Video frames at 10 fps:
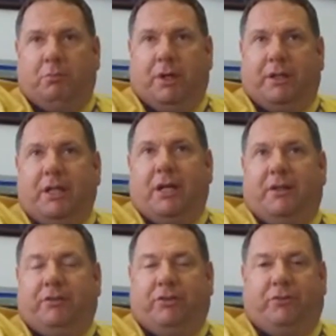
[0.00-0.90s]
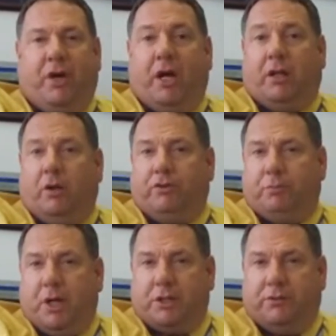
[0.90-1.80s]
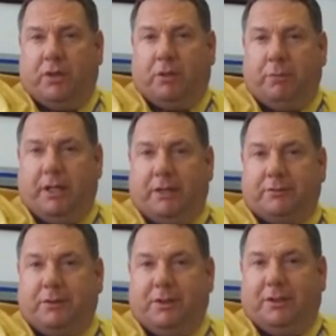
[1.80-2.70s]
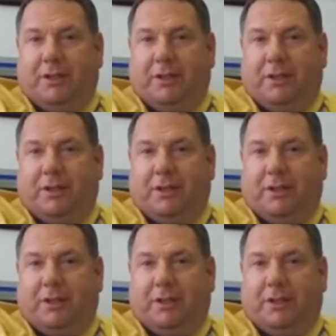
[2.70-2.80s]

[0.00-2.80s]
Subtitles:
But this is a very close bunch of young men.